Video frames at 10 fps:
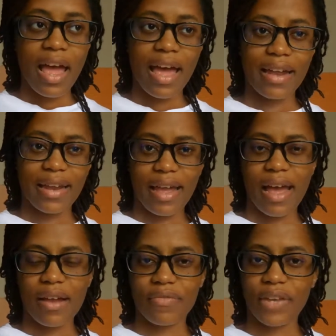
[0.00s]
and I
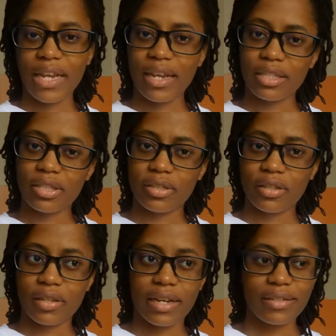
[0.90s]
had vacation,
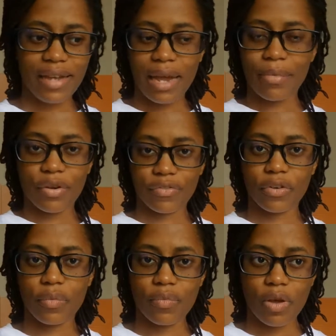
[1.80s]
like time off
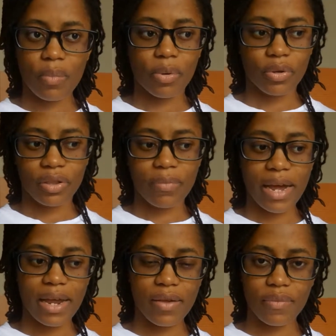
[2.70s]
from both
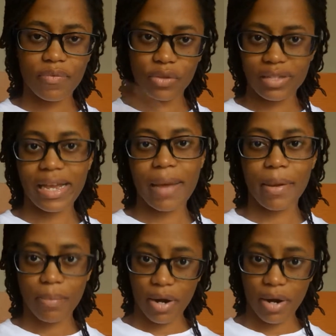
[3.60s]
my full-time and